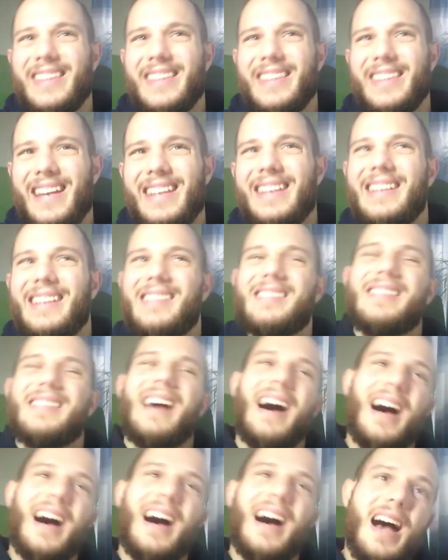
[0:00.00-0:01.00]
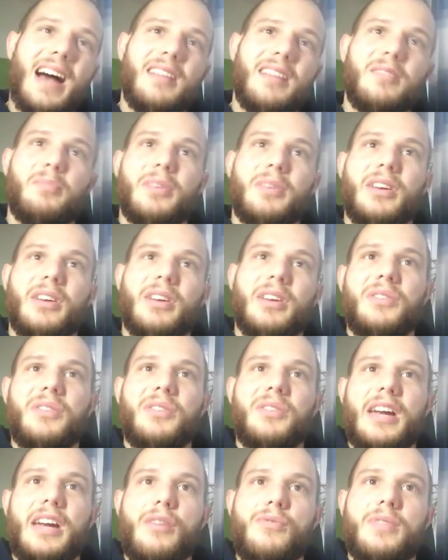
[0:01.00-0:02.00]
then it's hard
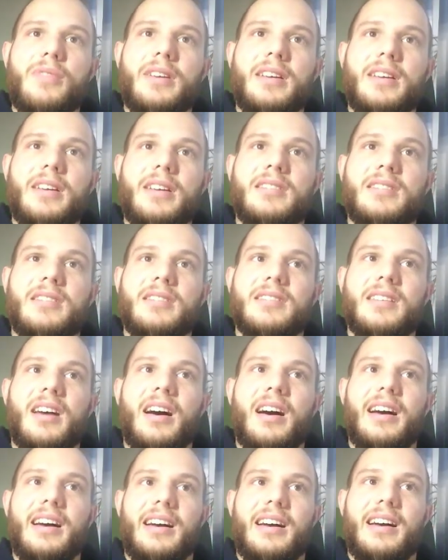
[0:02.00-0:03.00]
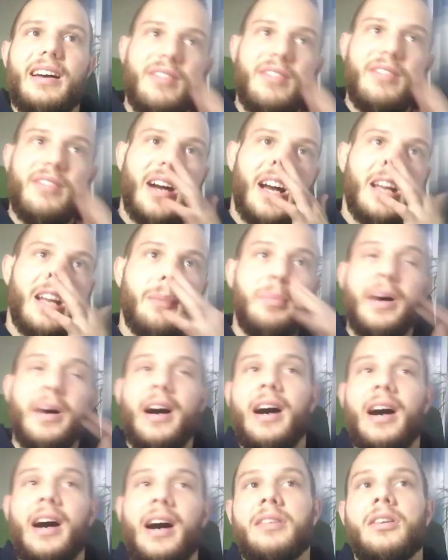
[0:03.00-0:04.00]
because every every other
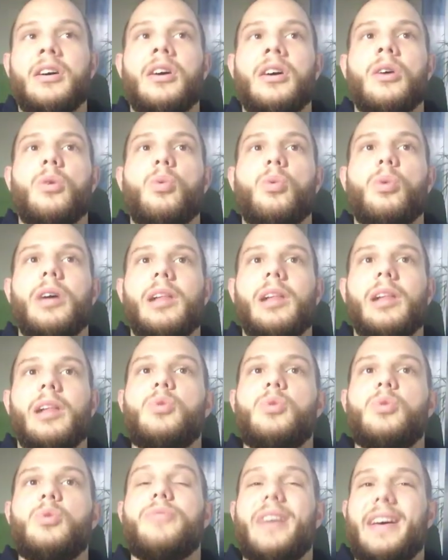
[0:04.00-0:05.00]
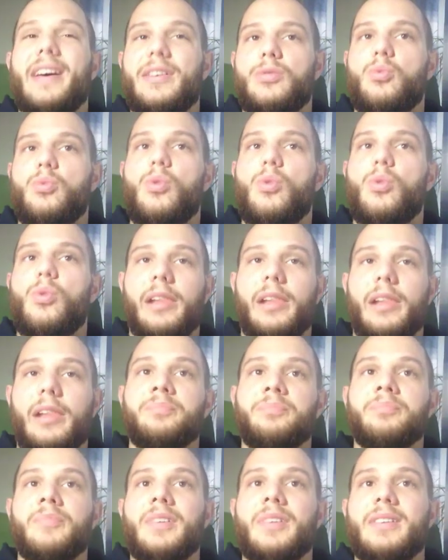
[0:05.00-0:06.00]
part will move as well.
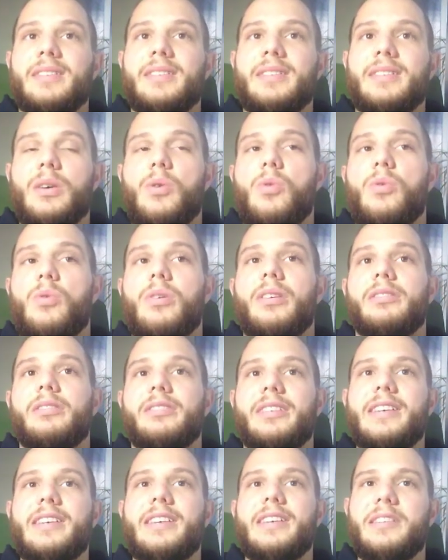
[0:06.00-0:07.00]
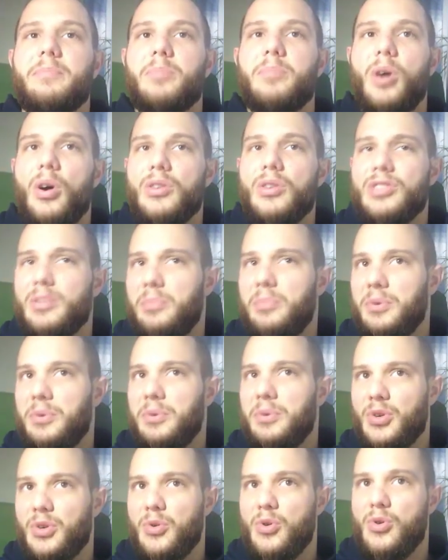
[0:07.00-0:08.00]
So is it possible
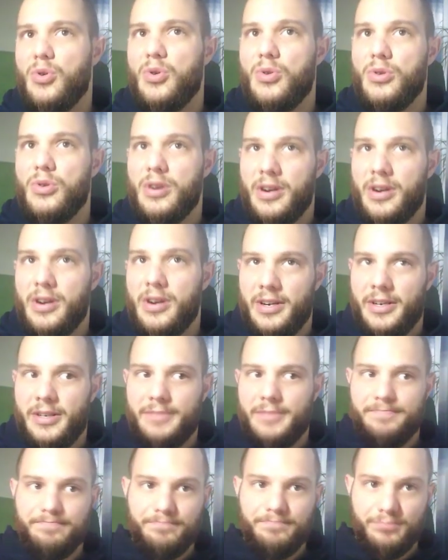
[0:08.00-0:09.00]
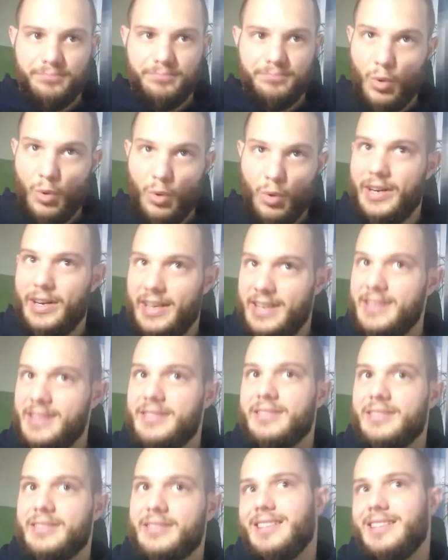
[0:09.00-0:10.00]
to
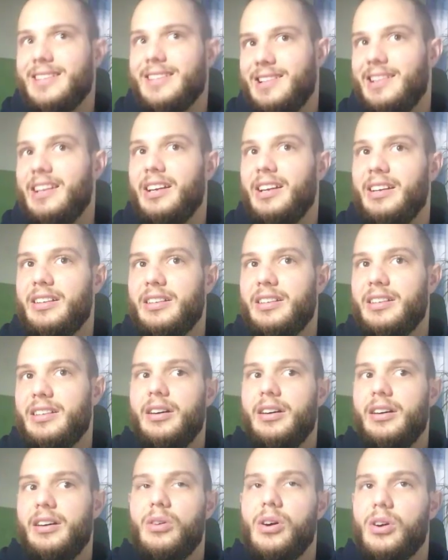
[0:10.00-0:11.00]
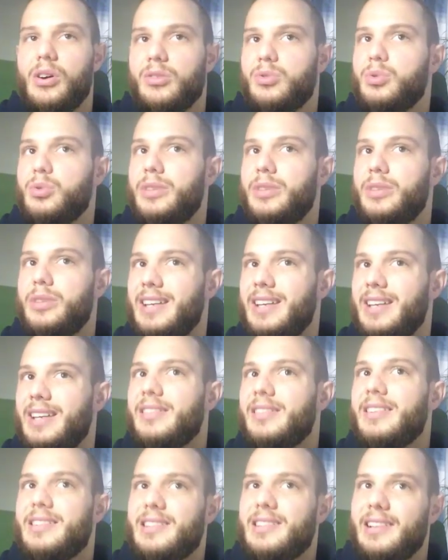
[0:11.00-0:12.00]
release this link or to
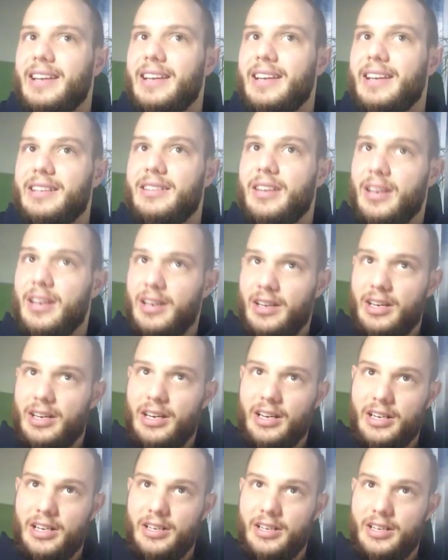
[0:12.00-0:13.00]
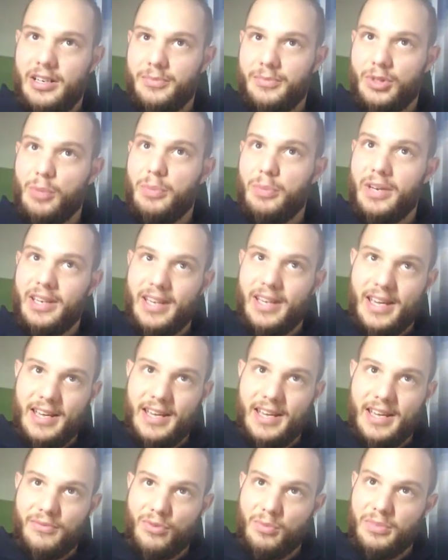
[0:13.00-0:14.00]
delete this linked
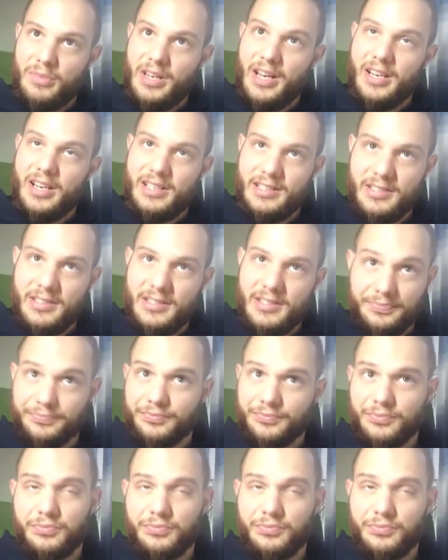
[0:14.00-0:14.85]
duplicate from the others?